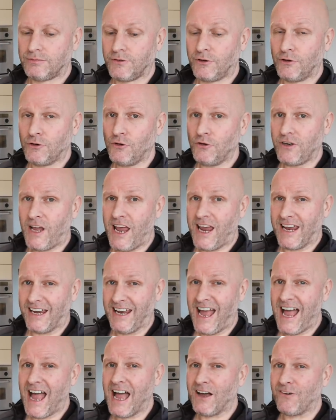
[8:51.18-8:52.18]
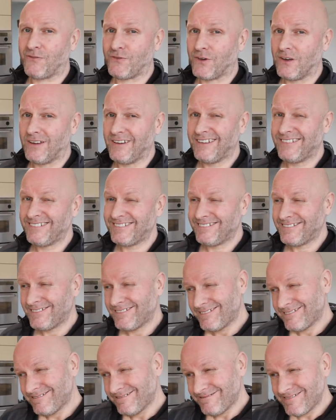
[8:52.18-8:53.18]
They're a good 8.5.
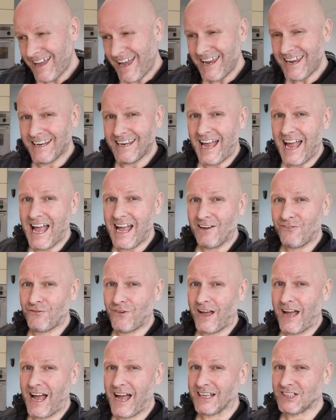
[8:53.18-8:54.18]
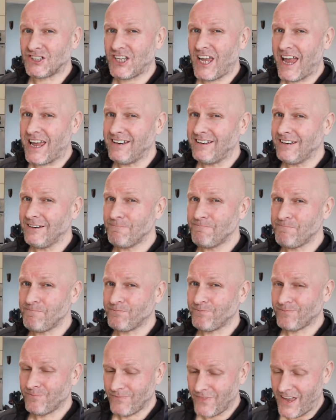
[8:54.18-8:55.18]
8.5 out of 10.
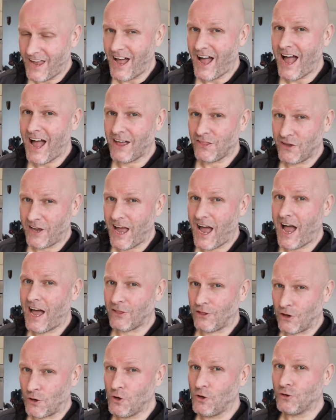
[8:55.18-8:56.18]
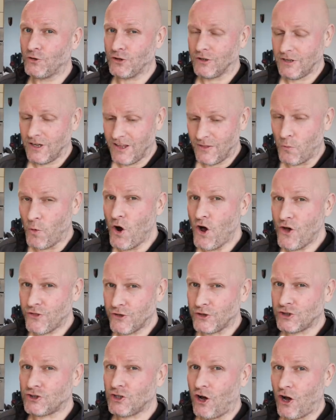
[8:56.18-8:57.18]
They are. They're good. Worth
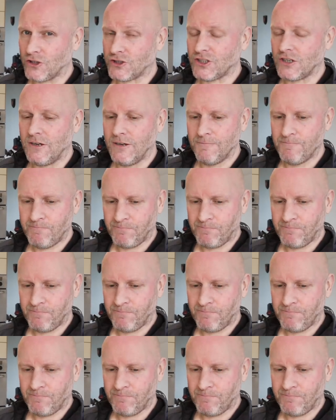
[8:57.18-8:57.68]
a shot.